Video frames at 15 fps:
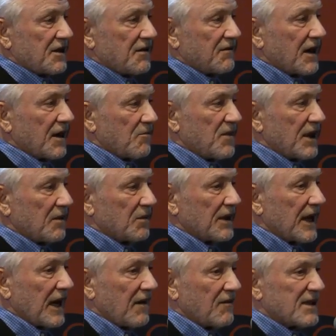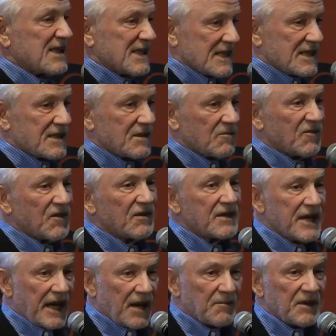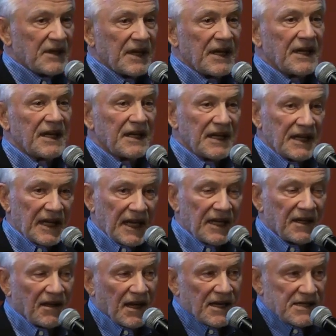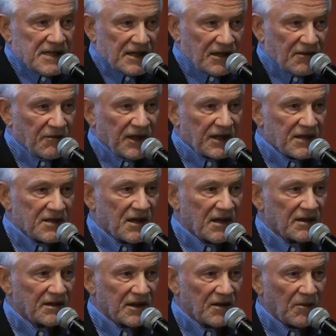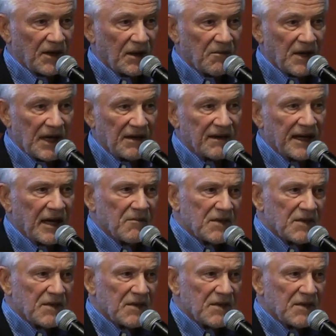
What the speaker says: you've got to be able to have a system for tabulating and analyzing, and we can talk a little bit about that.